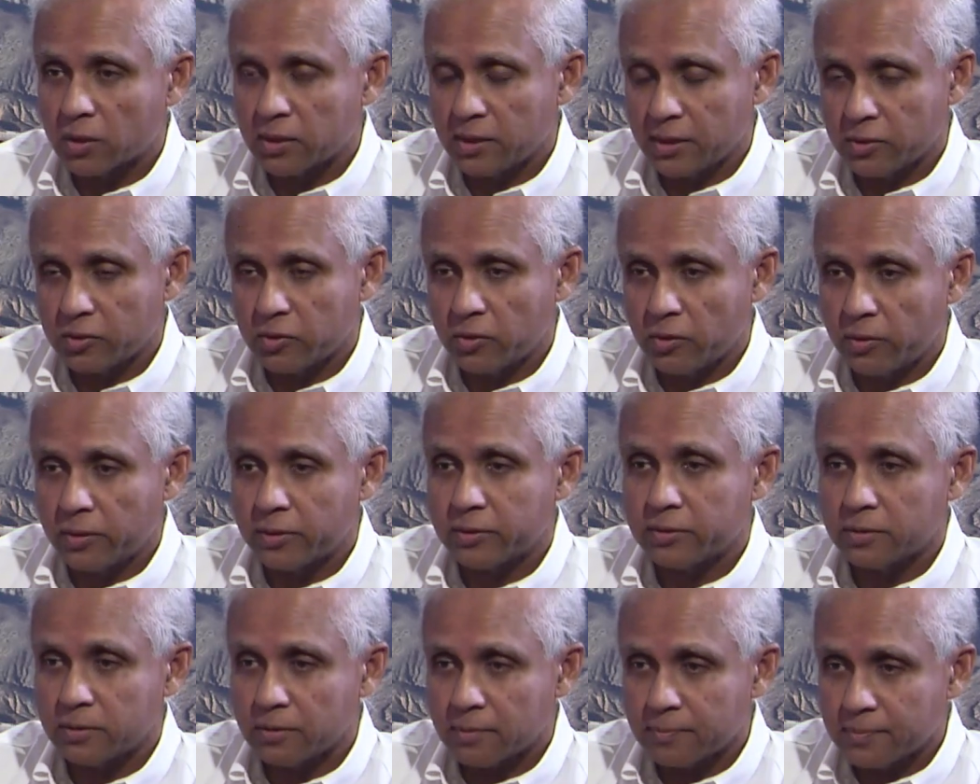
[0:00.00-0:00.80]
We have to do it towards.
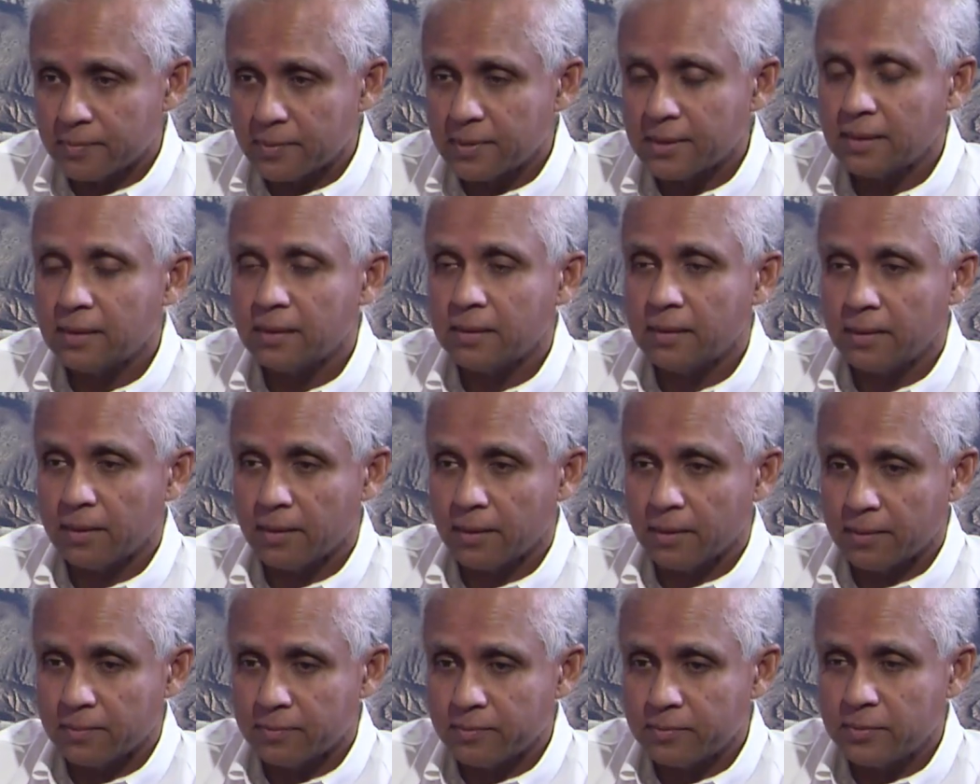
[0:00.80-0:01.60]
collectively.
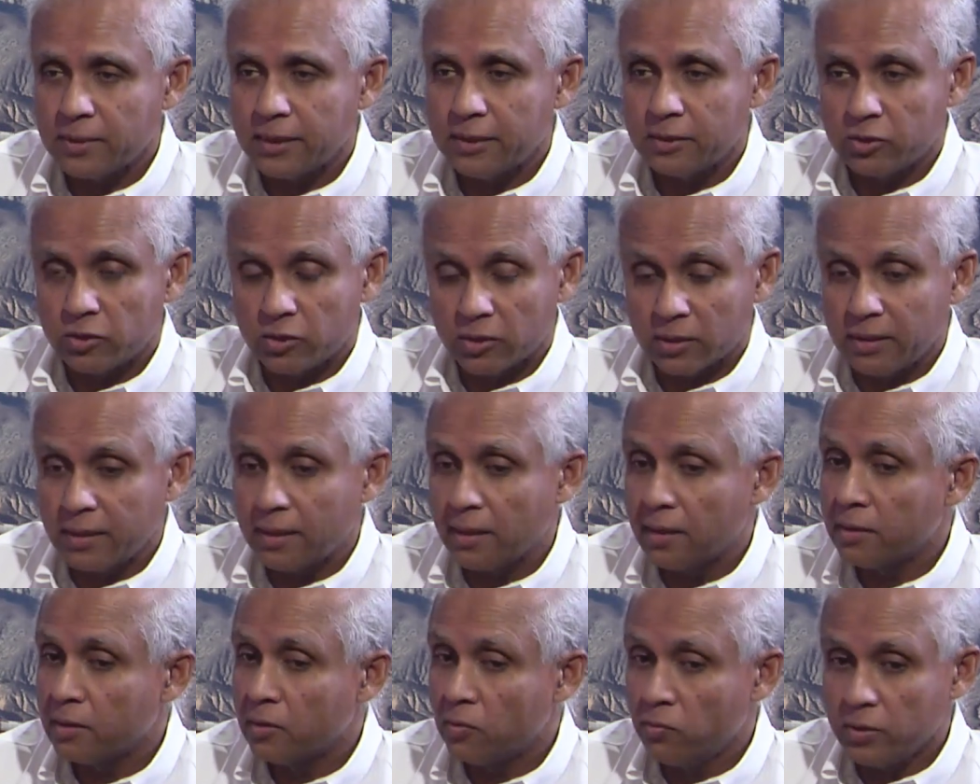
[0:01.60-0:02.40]
Yeah.
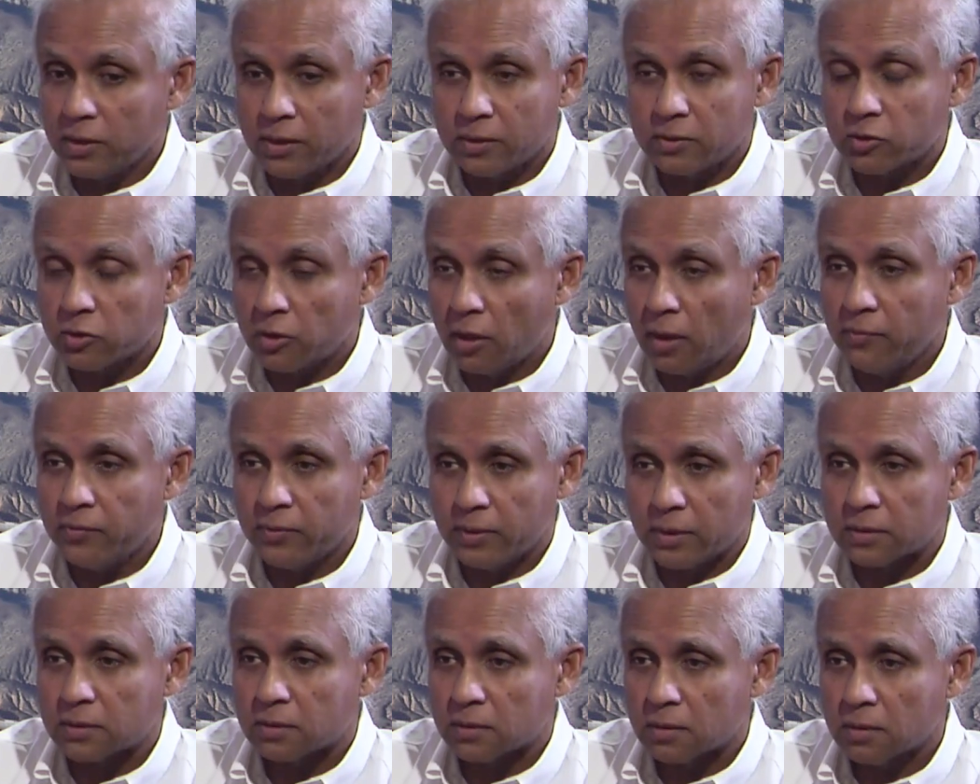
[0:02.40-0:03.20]
Together we can solve
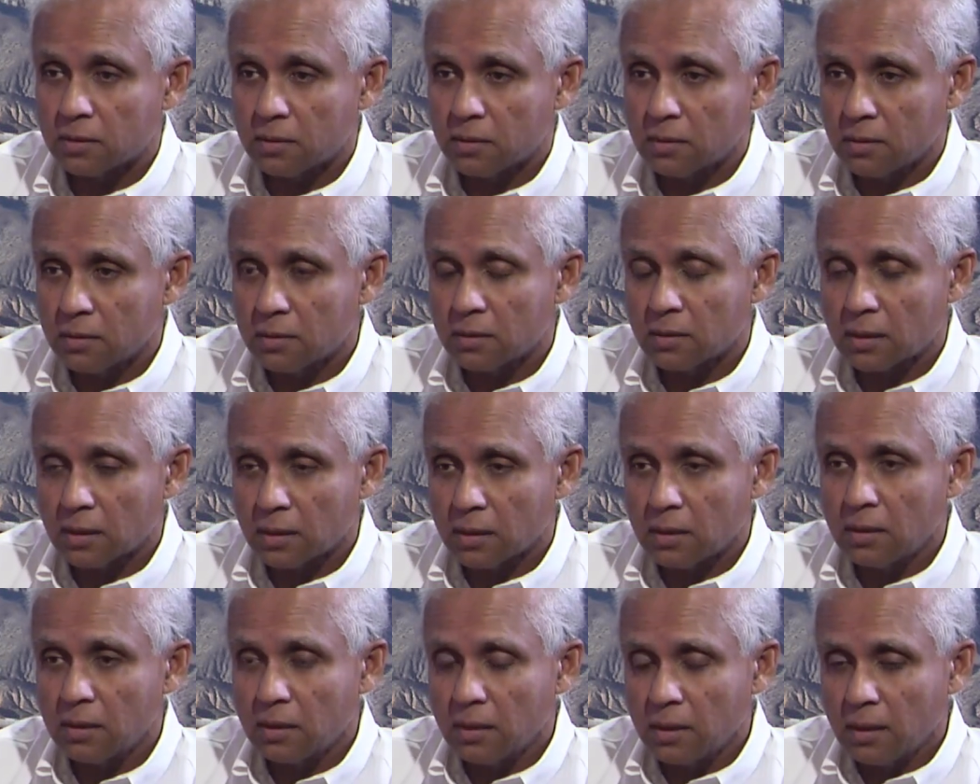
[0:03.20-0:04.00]
this. Yeah, we have to
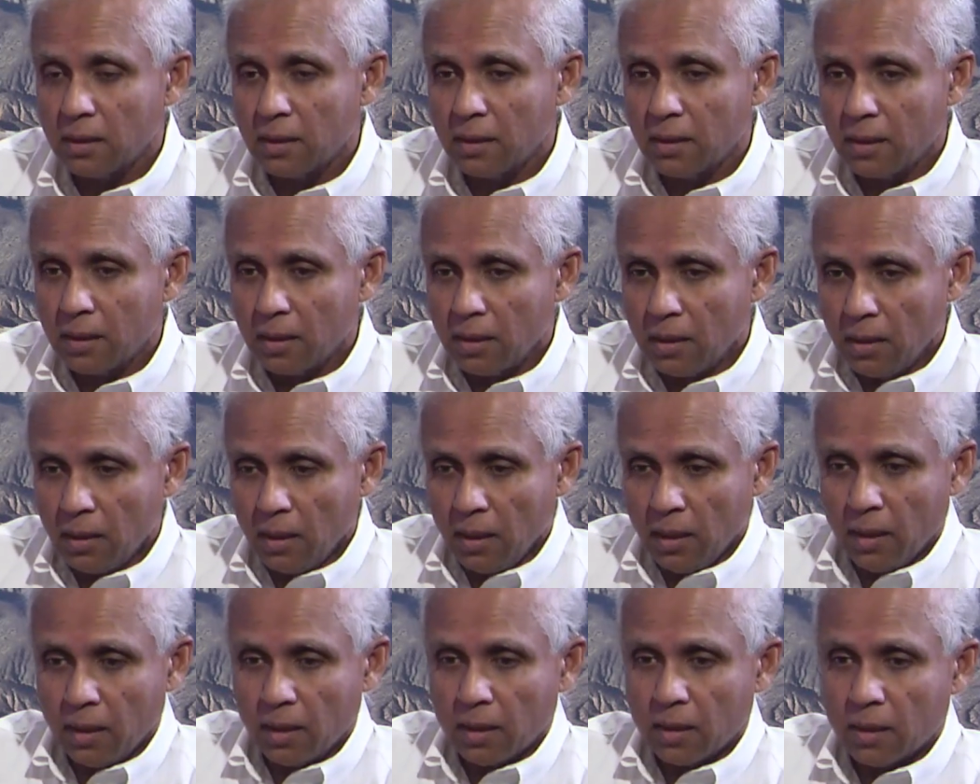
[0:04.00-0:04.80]
do it
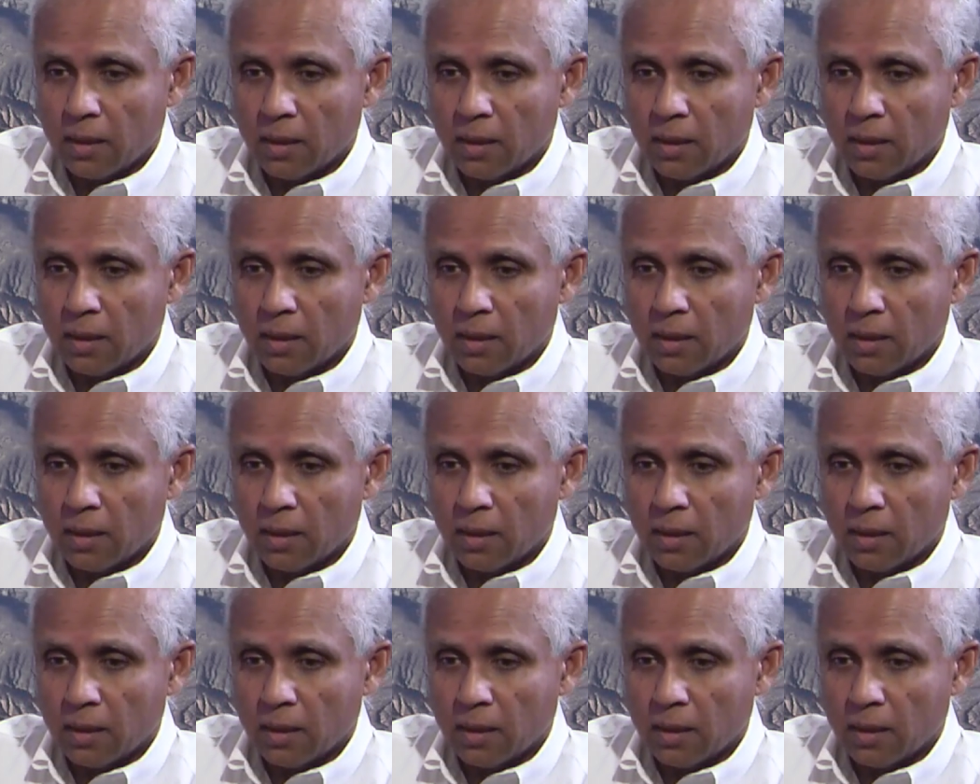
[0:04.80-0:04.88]
collectively.